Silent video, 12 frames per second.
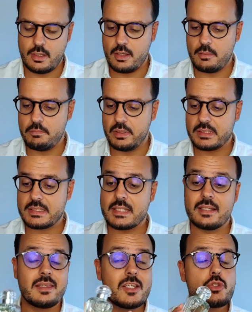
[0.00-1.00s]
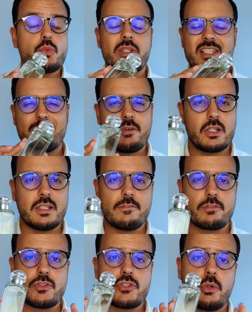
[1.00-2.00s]
But this one is very
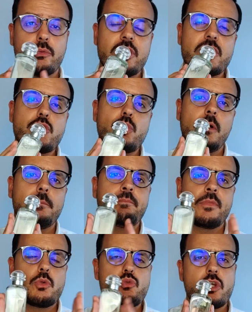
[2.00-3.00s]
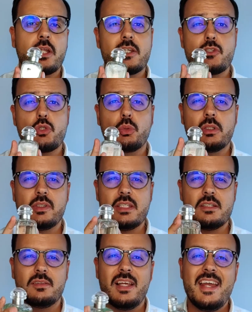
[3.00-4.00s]
different. So this one, Un Jardin sur le
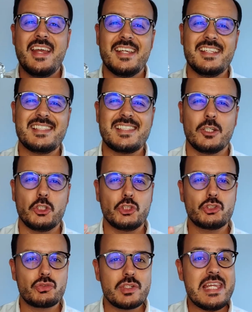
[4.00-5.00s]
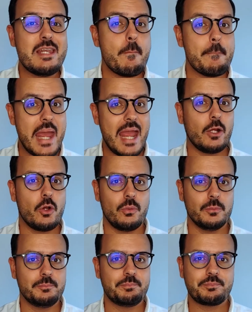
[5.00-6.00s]
Nil, it's a green
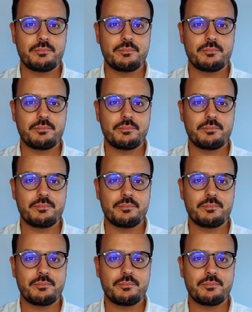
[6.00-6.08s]
mango.